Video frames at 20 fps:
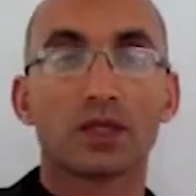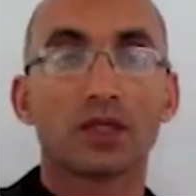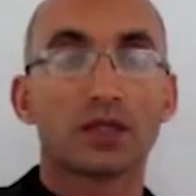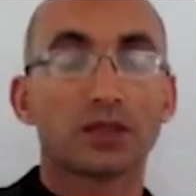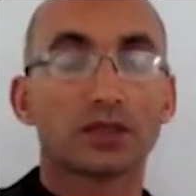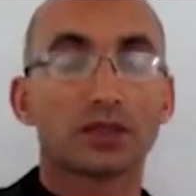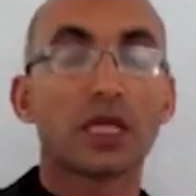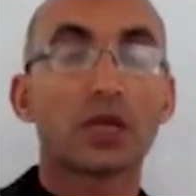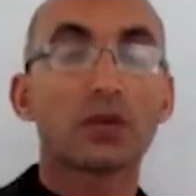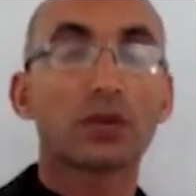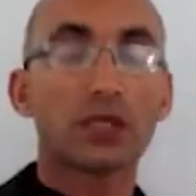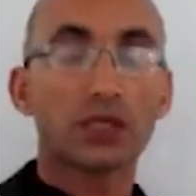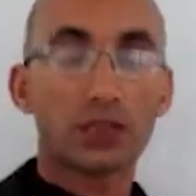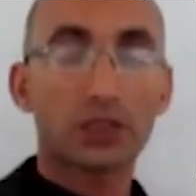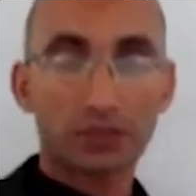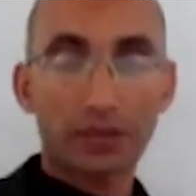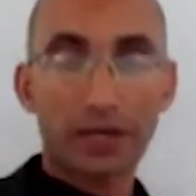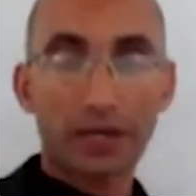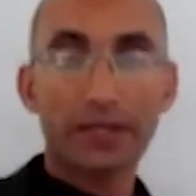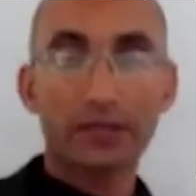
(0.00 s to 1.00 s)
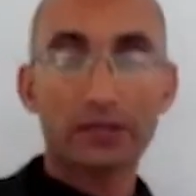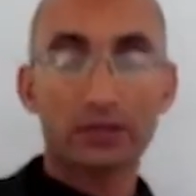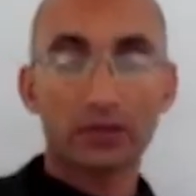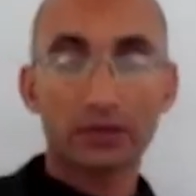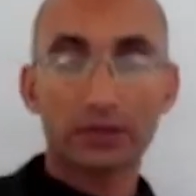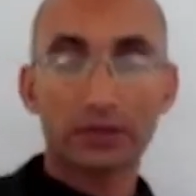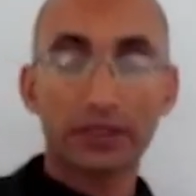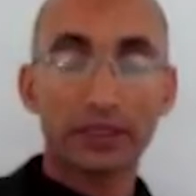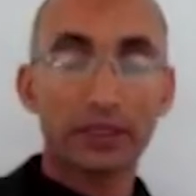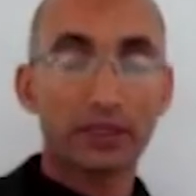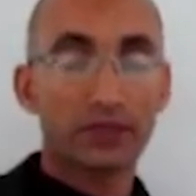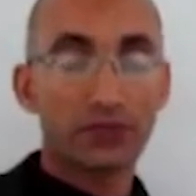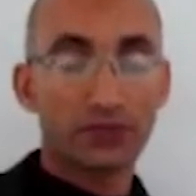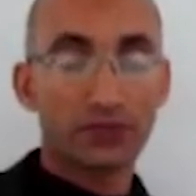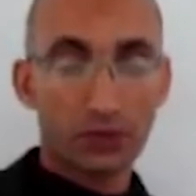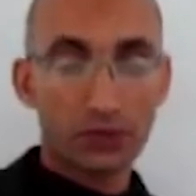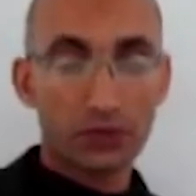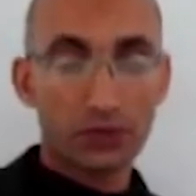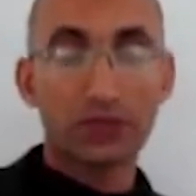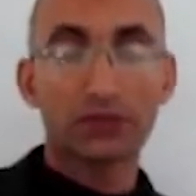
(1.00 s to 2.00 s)
So let's write, okay,
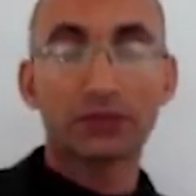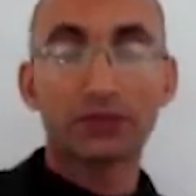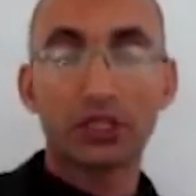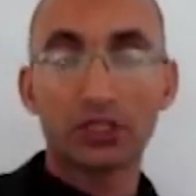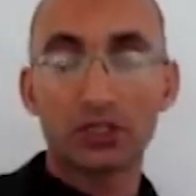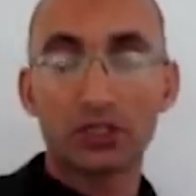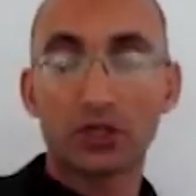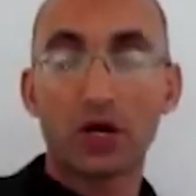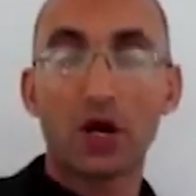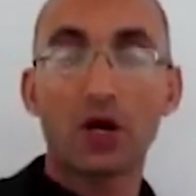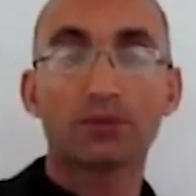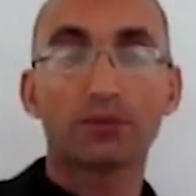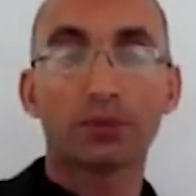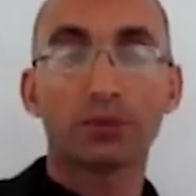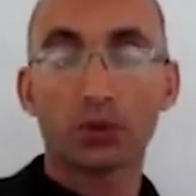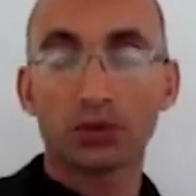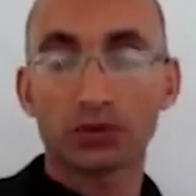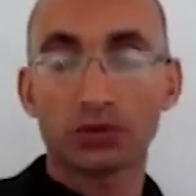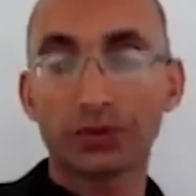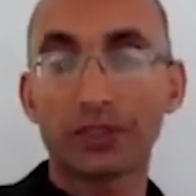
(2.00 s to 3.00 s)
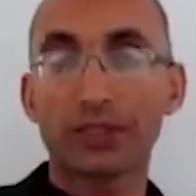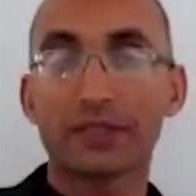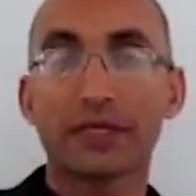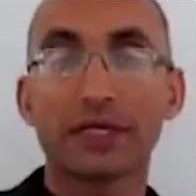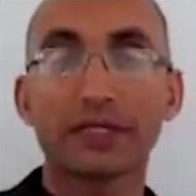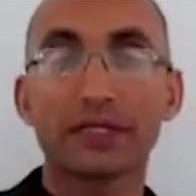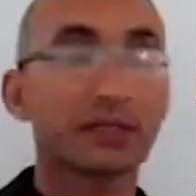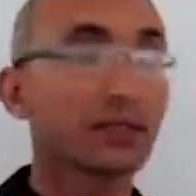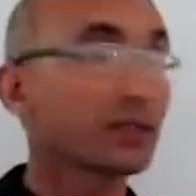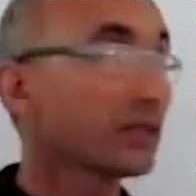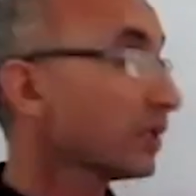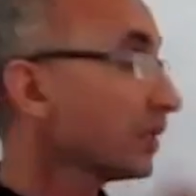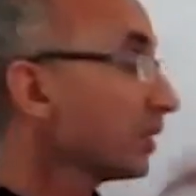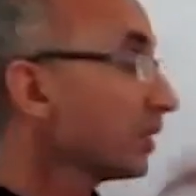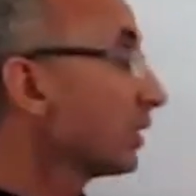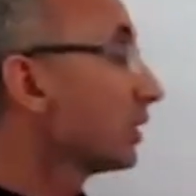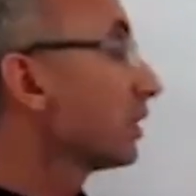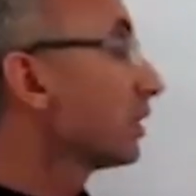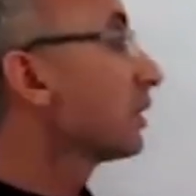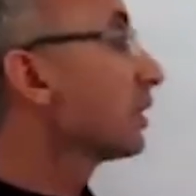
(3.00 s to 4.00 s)
first definition of poetry, then
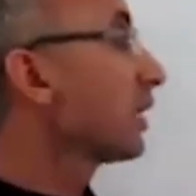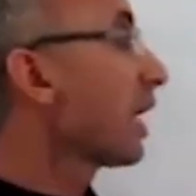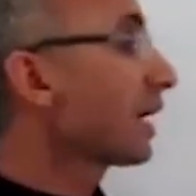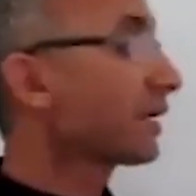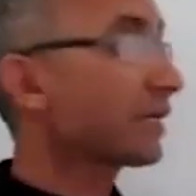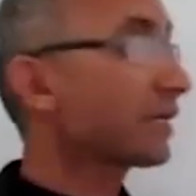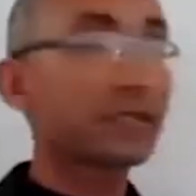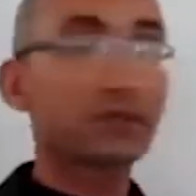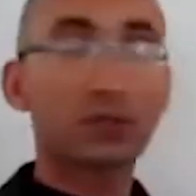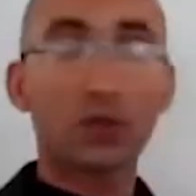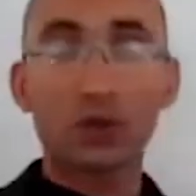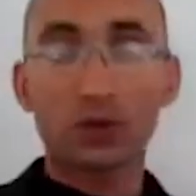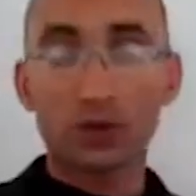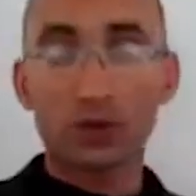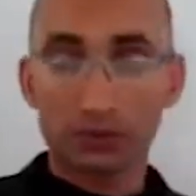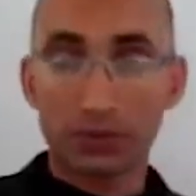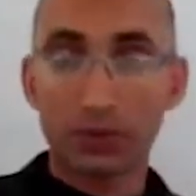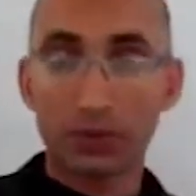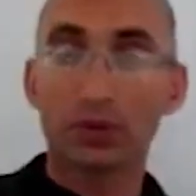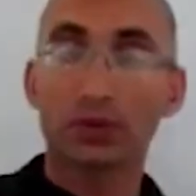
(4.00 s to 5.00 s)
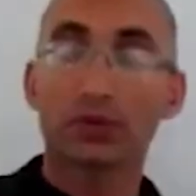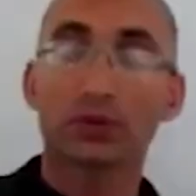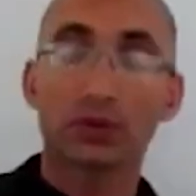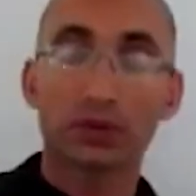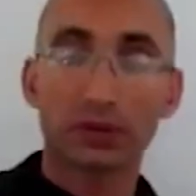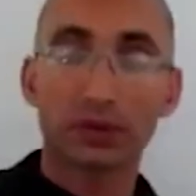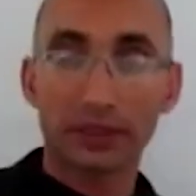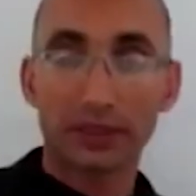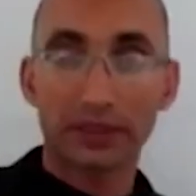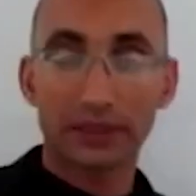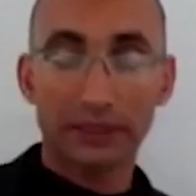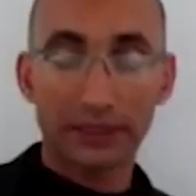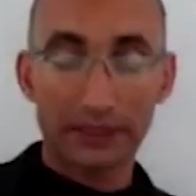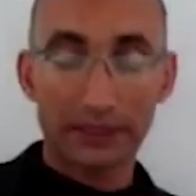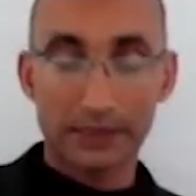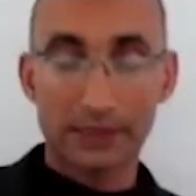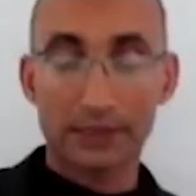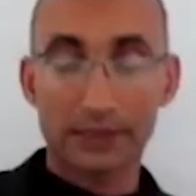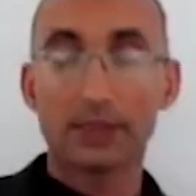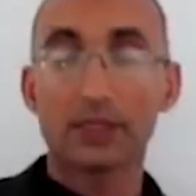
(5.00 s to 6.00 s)
highlight on the board, okay,
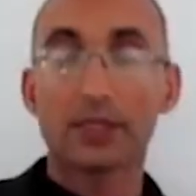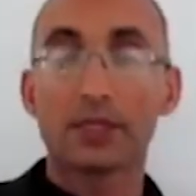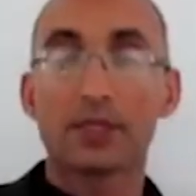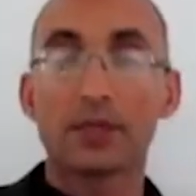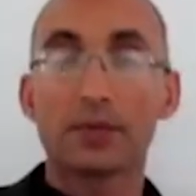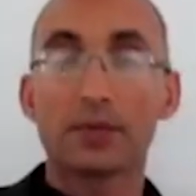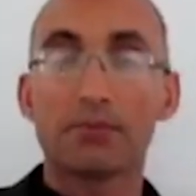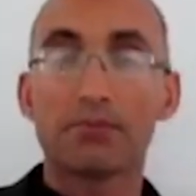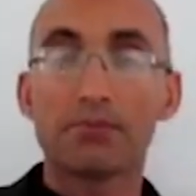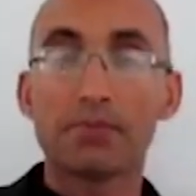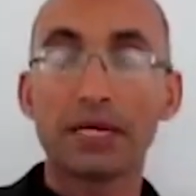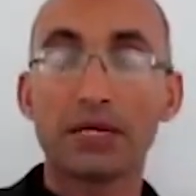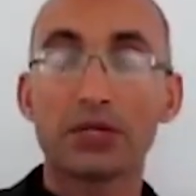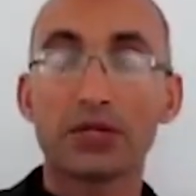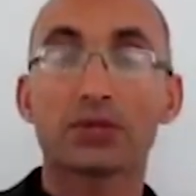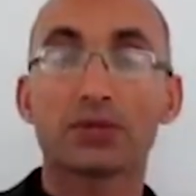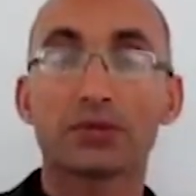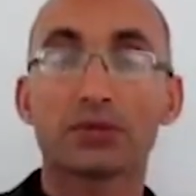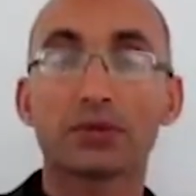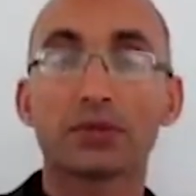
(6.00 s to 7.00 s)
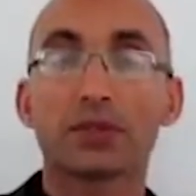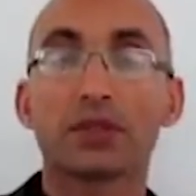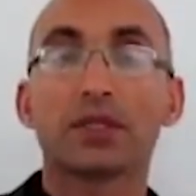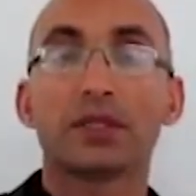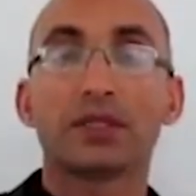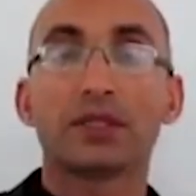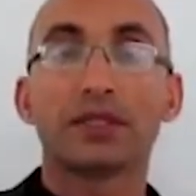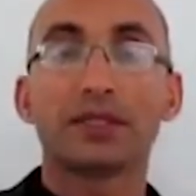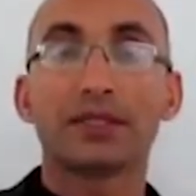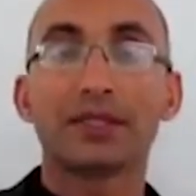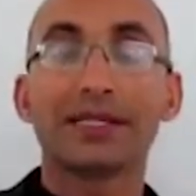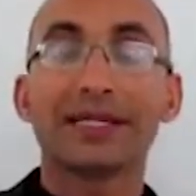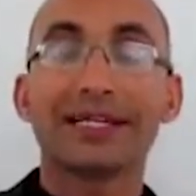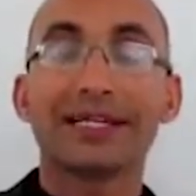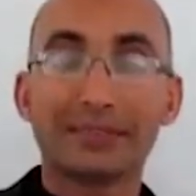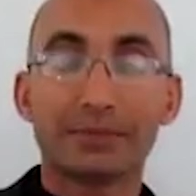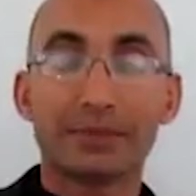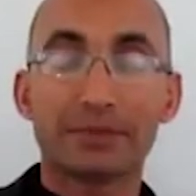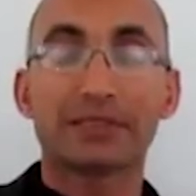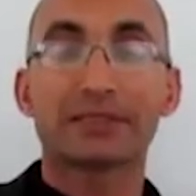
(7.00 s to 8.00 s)
its major
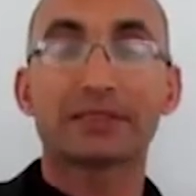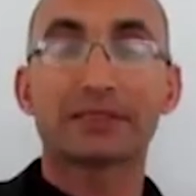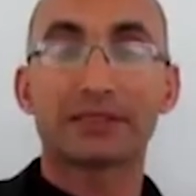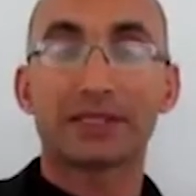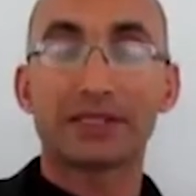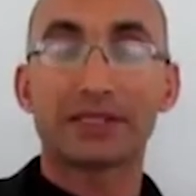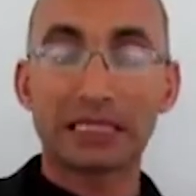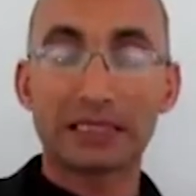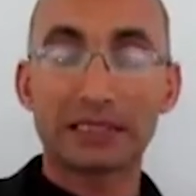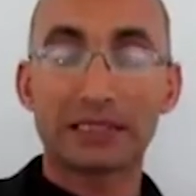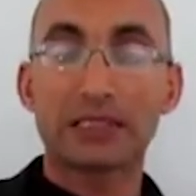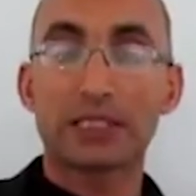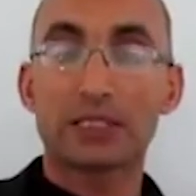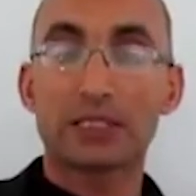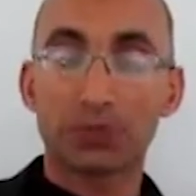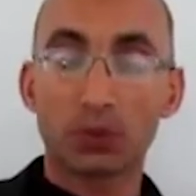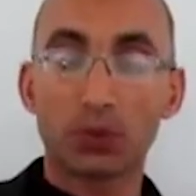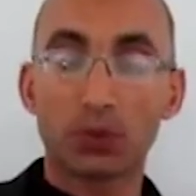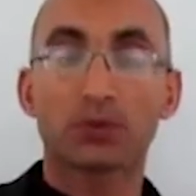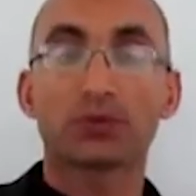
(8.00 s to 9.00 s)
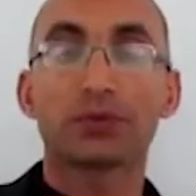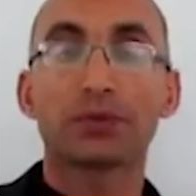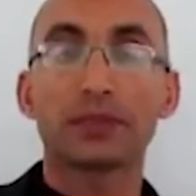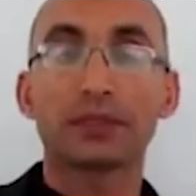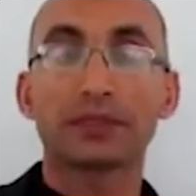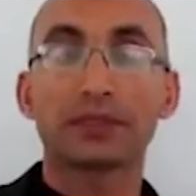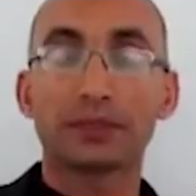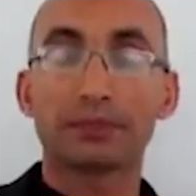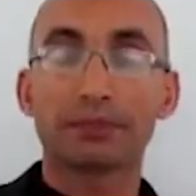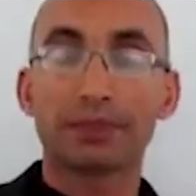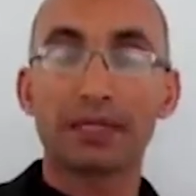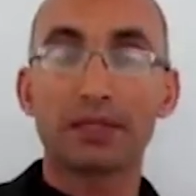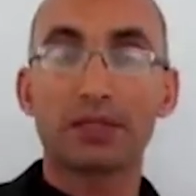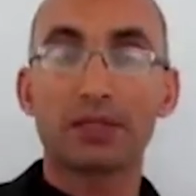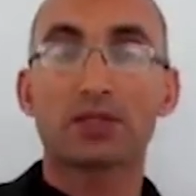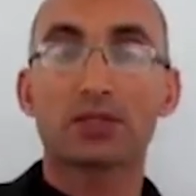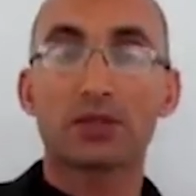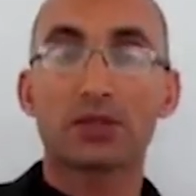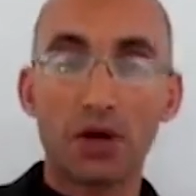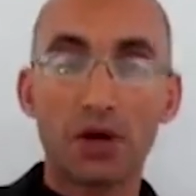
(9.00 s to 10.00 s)
elements that this poetry
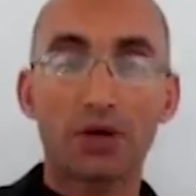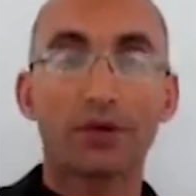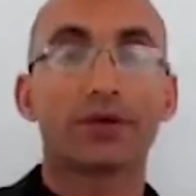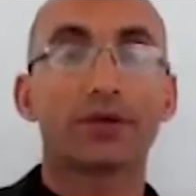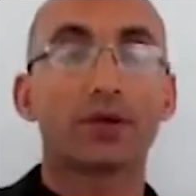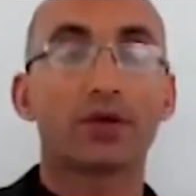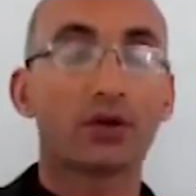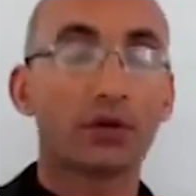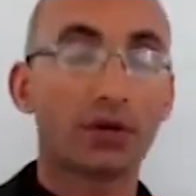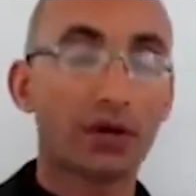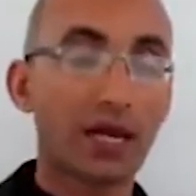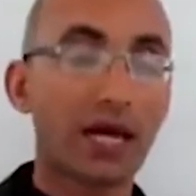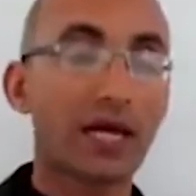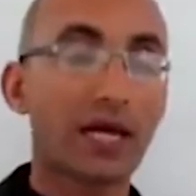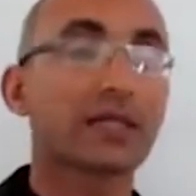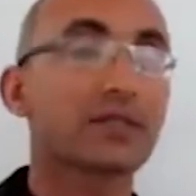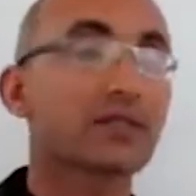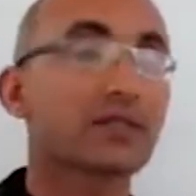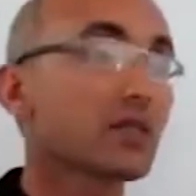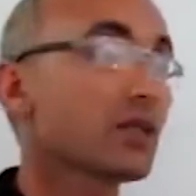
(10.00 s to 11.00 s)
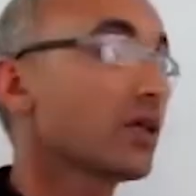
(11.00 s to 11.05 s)
depends on or relies